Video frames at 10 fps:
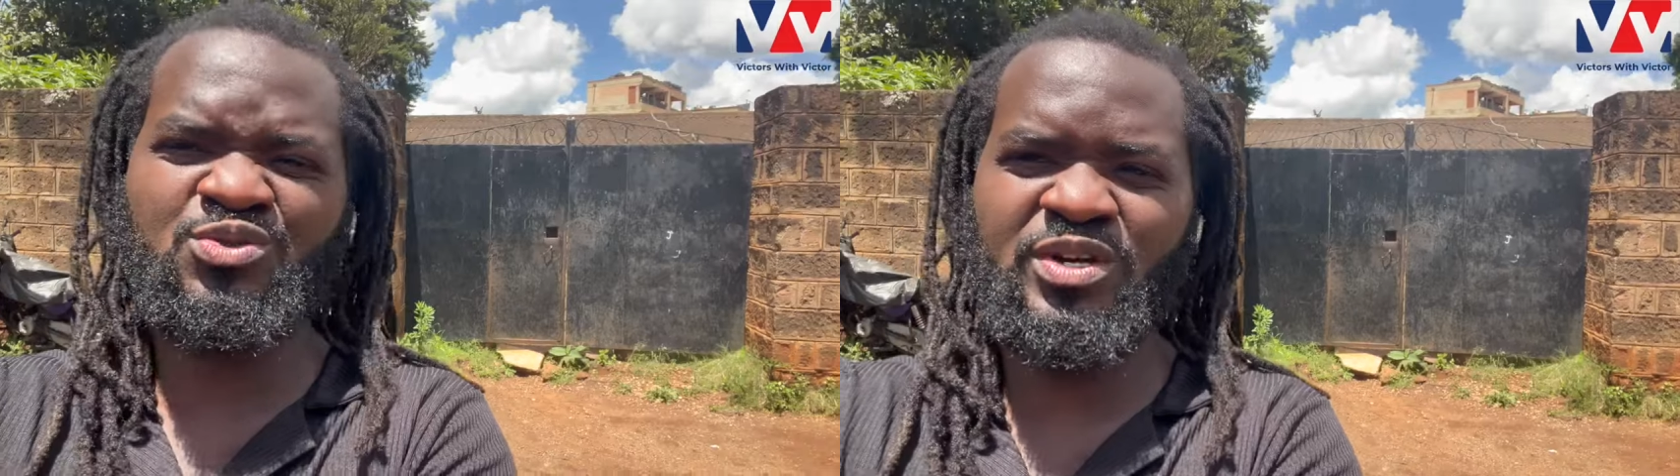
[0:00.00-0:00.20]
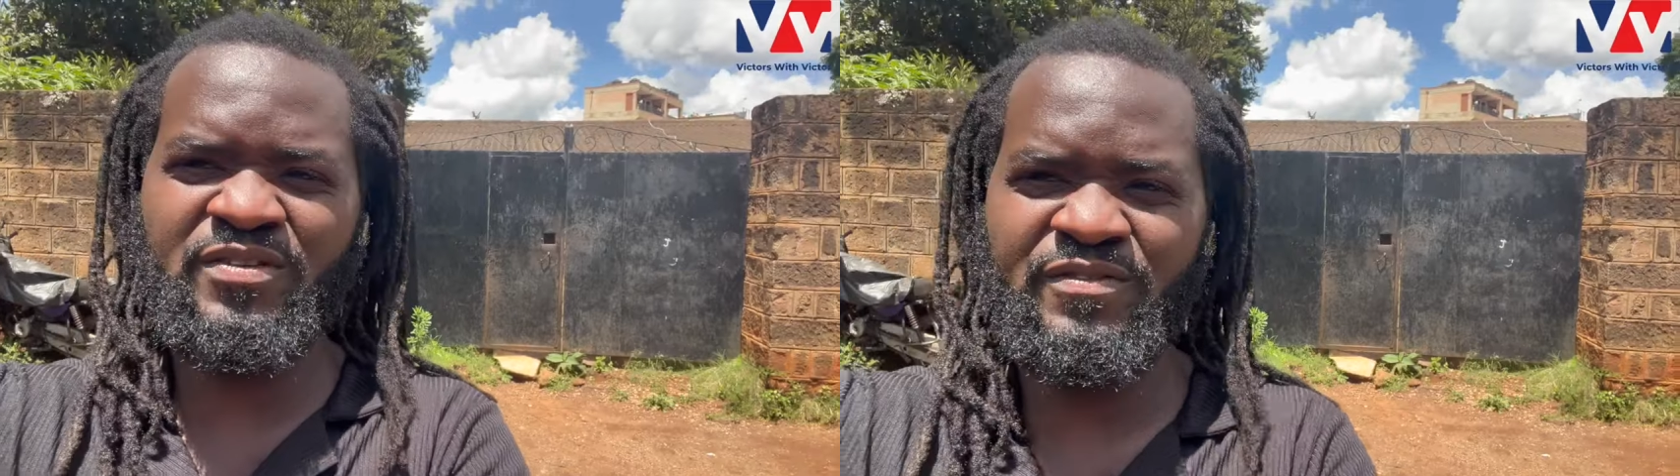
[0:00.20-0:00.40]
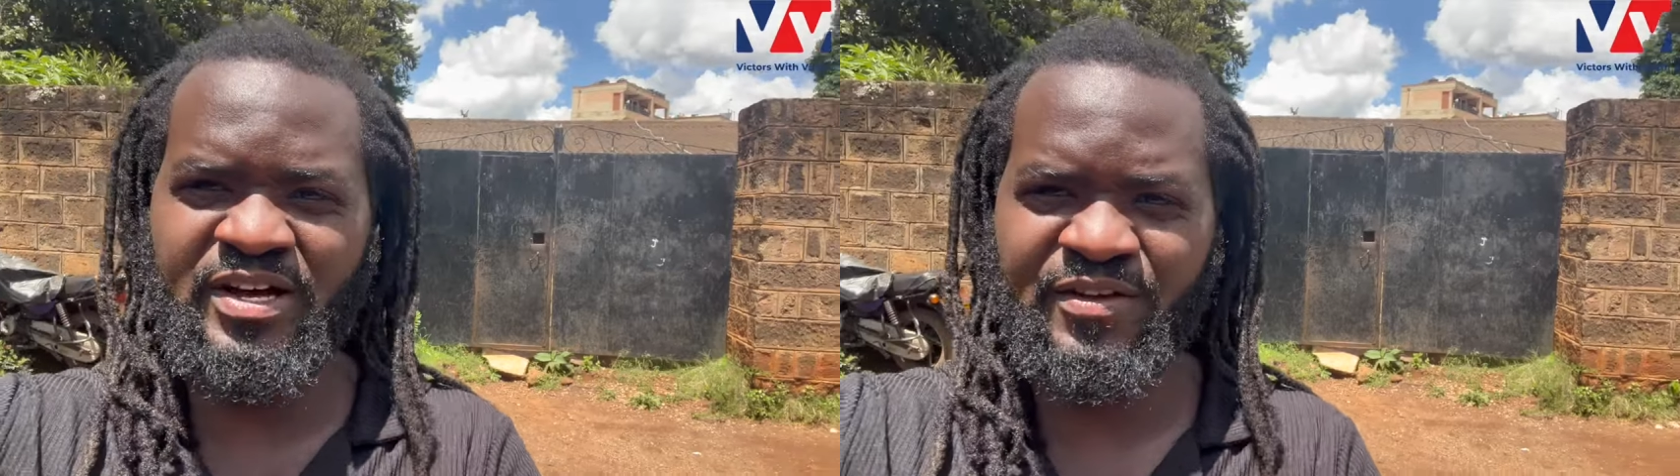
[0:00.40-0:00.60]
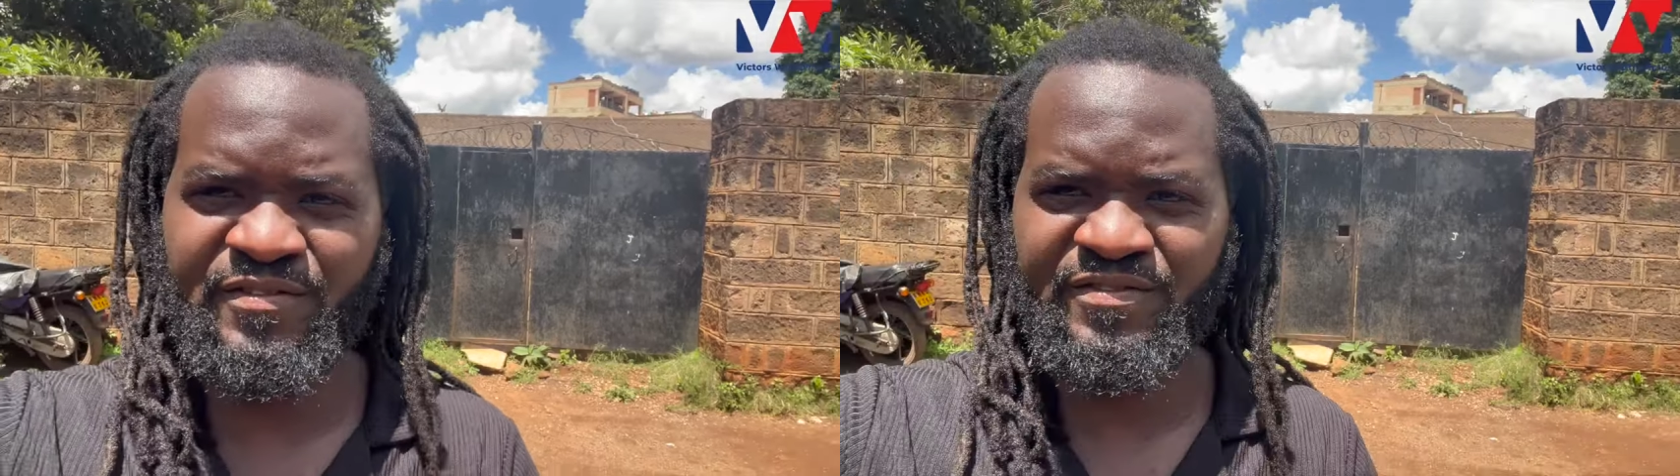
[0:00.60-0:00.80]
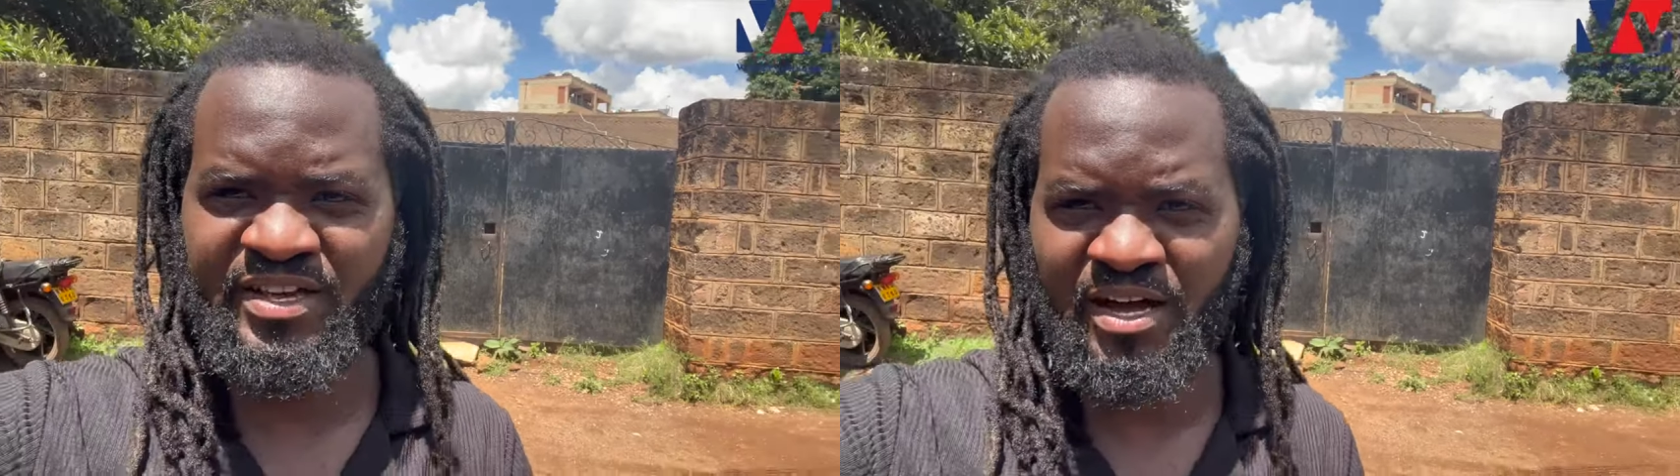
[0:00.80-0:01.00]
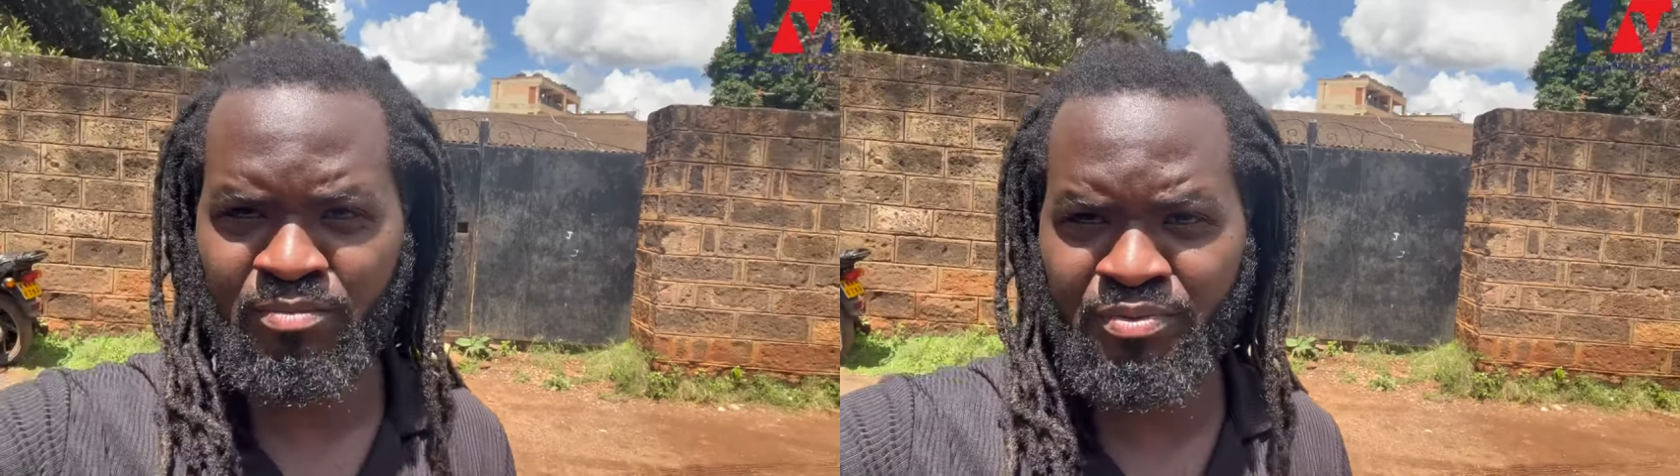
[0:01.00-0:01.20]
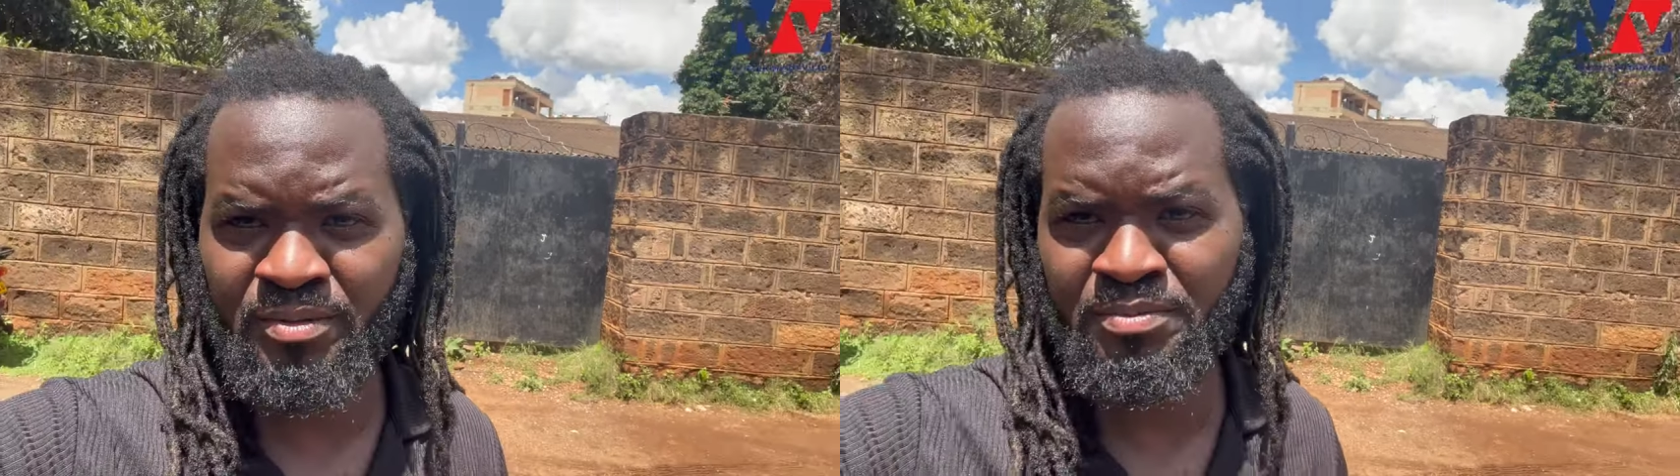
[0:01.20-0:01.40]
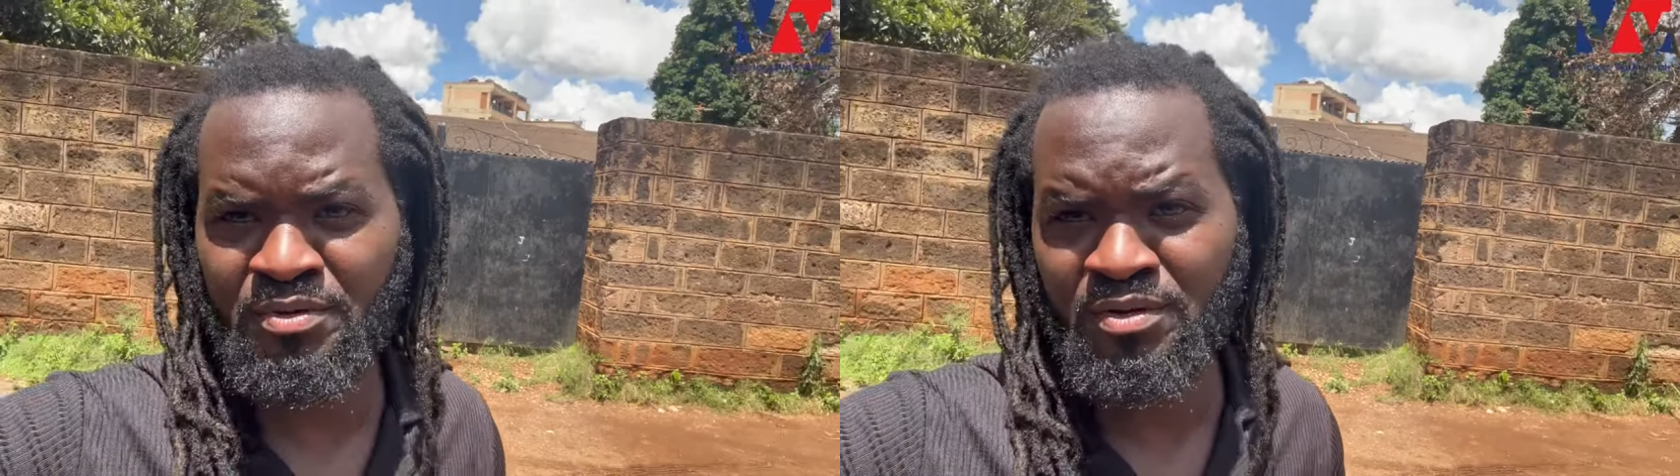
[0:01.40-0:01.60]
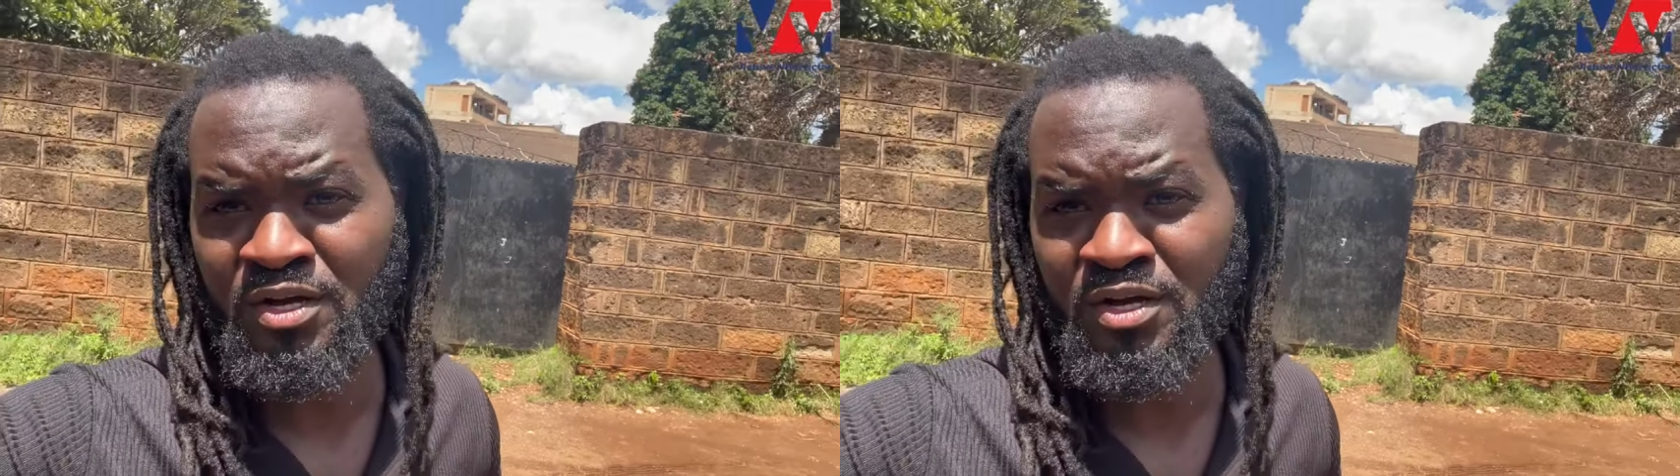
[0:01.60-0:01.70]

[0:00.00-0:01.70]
25 young people.